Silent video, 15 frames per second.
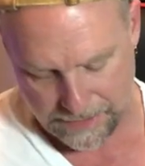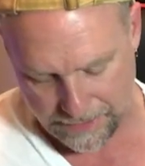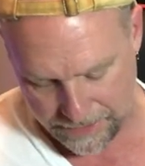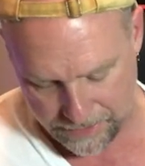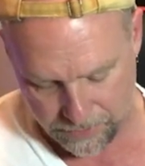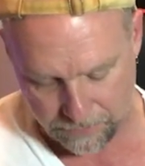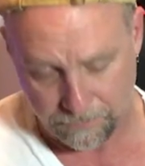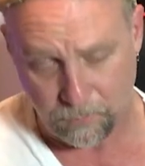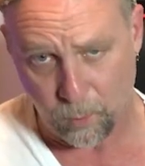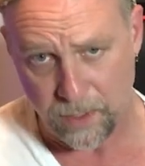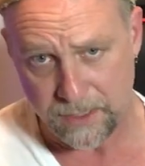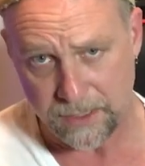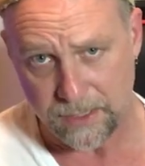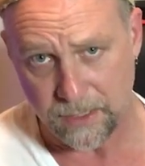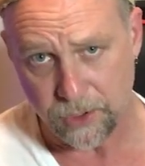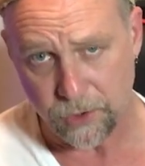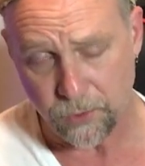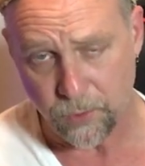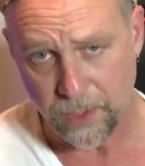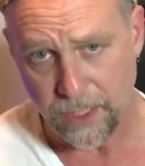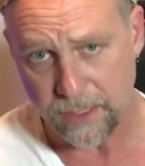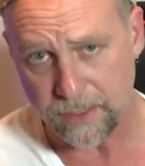10 to 46
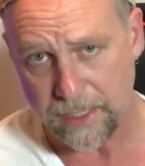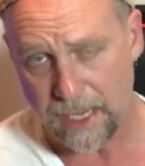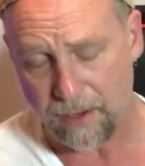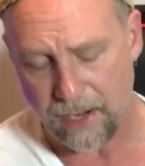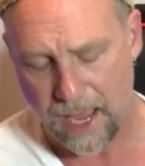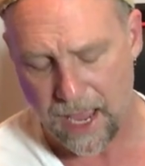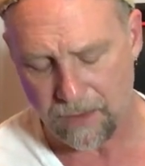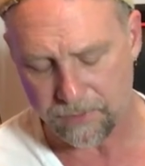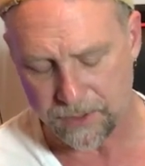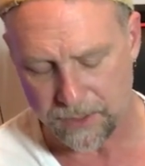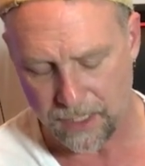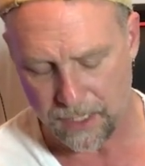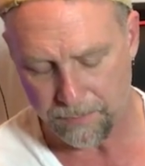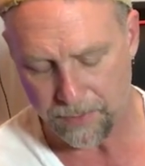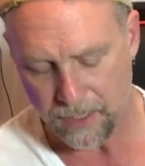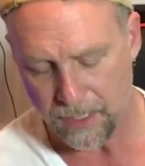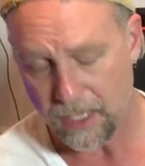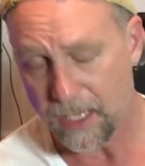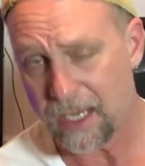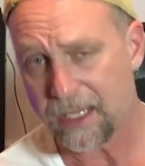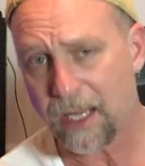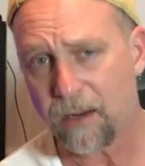strings down a half step,
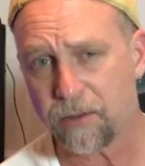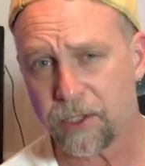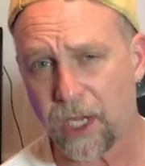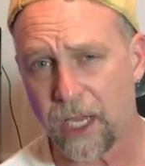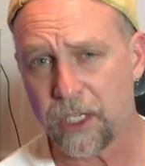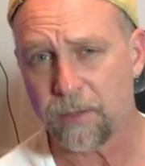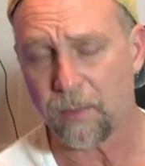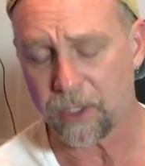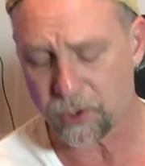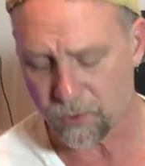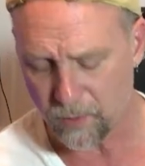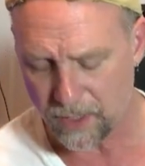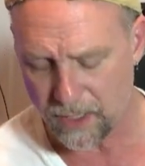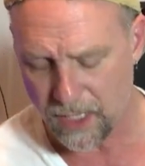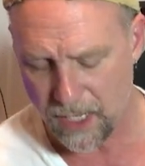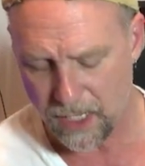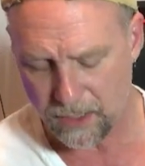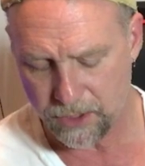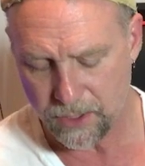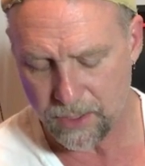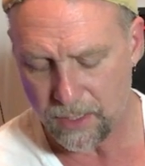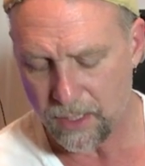and I don't change my string
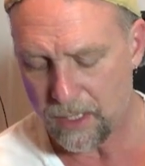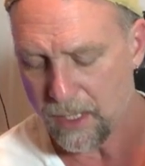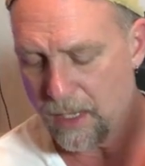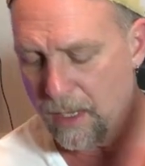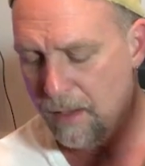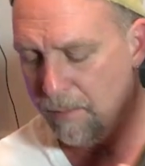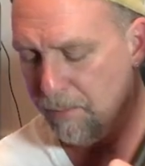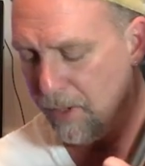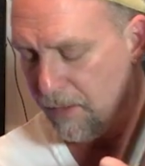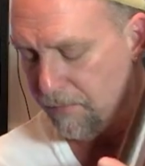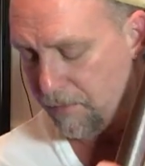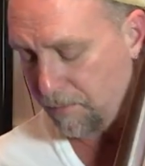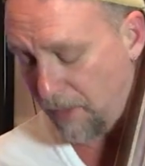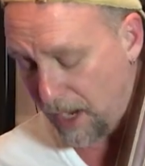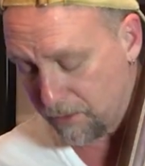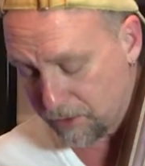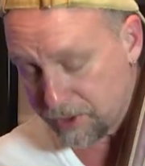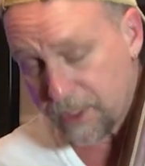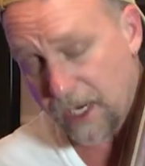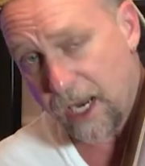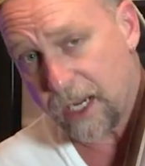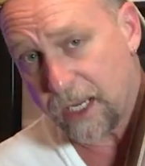gauge. But from my
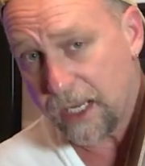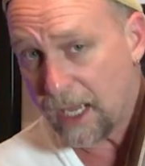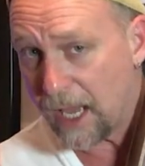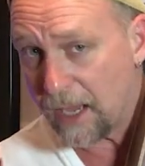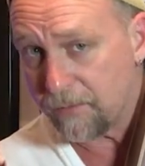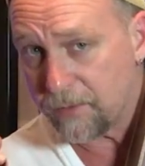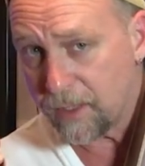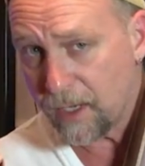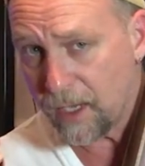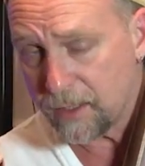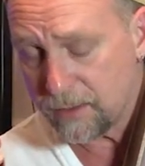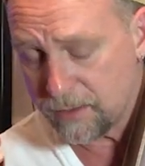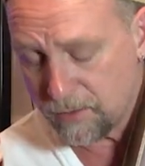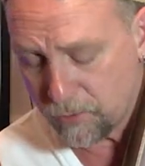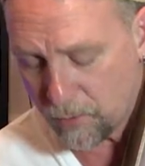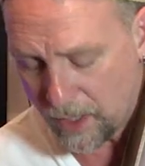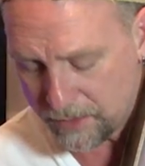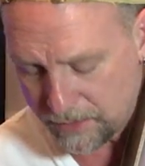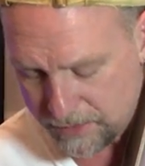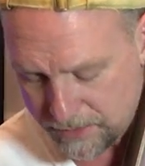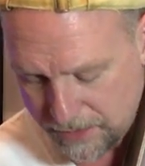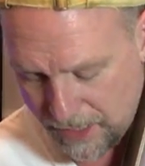understanding, I've not tried
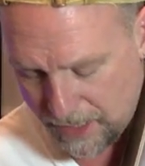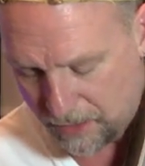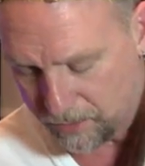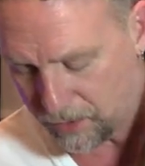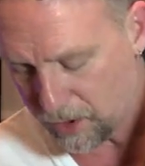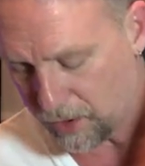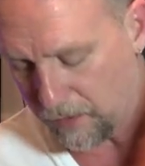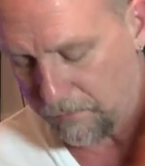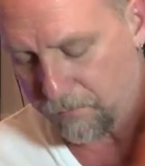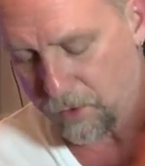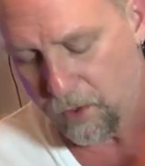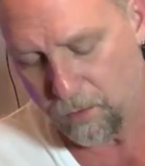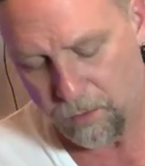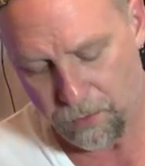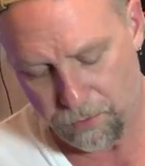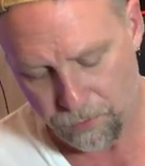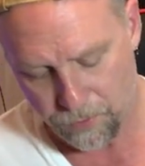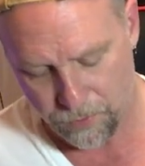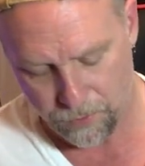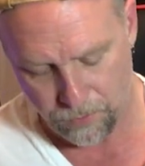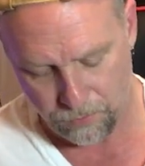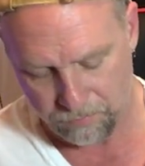the sound. If you
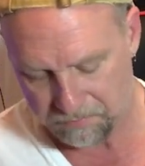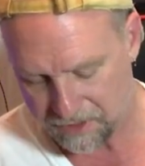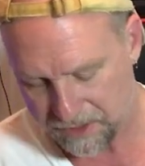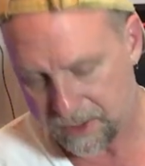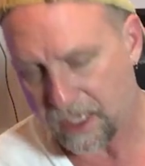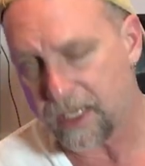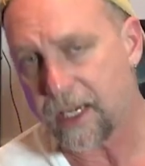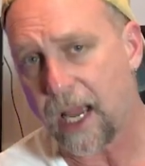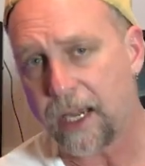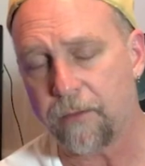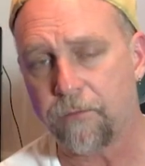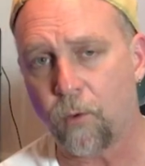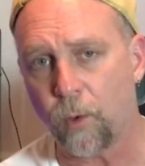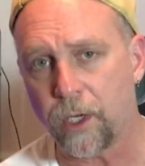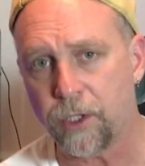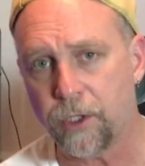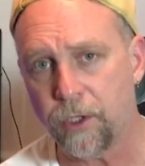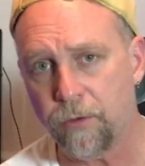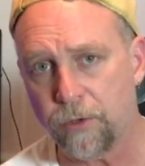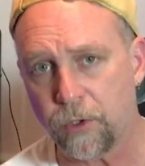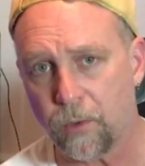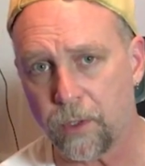threw, let's say 9 to
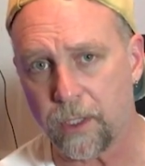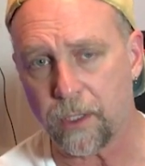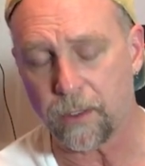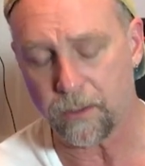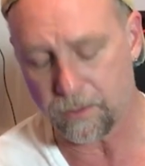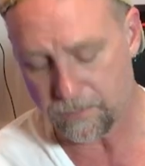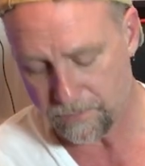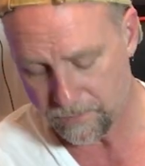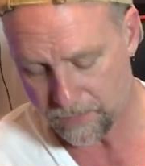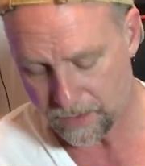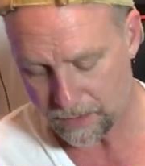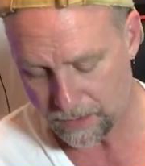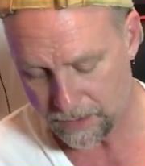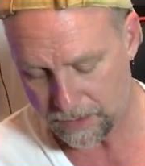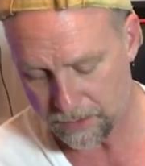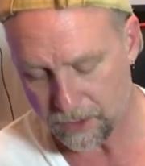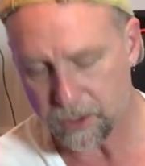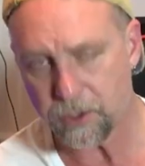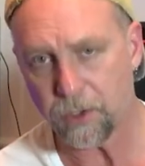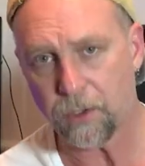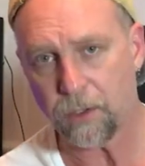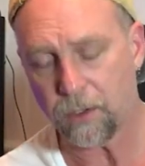42s on here, get the
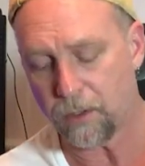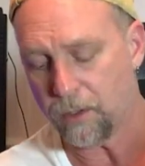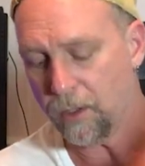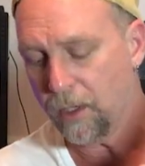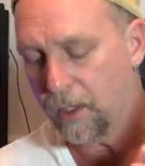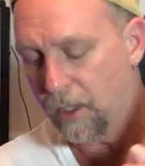guitar,